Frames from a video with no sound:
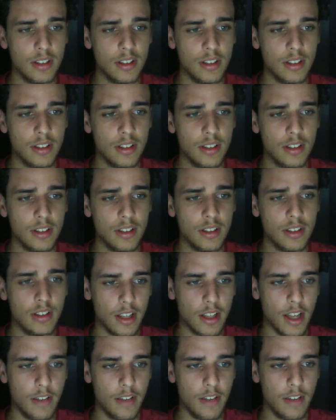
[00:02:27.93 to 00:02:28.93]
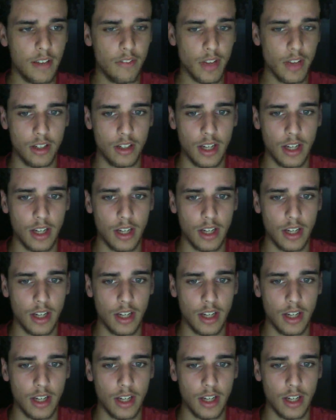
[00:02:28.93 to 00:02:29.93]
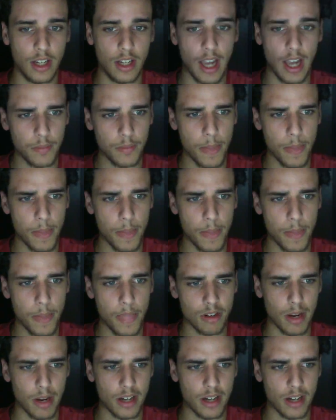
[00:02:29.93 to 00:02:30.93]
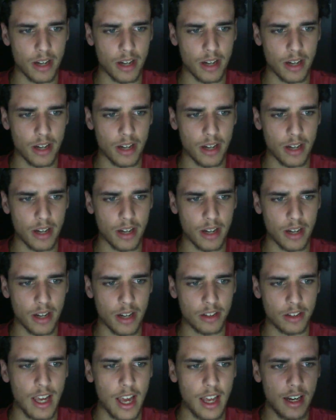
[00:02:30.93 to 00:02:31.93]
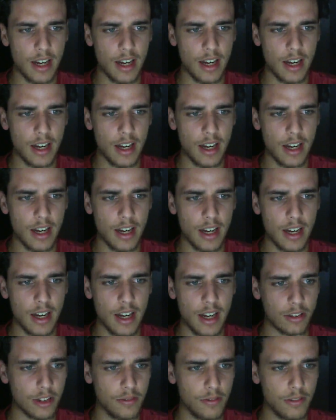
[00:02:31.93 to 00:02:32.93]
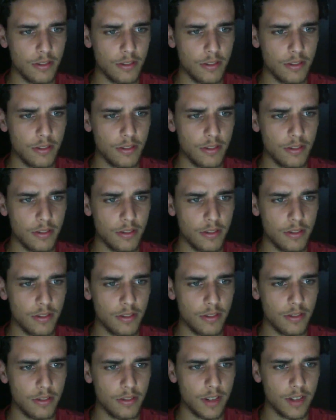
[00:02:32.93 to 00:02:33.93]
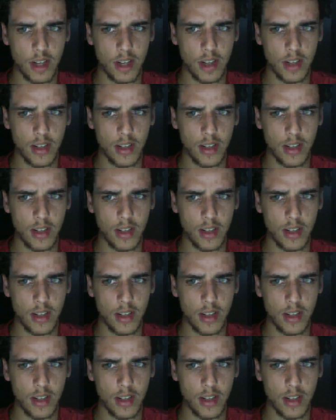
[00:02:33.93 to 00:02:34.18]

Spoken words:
really, and then you can get another one, bring it back to your base, and now this character can fly like this guy.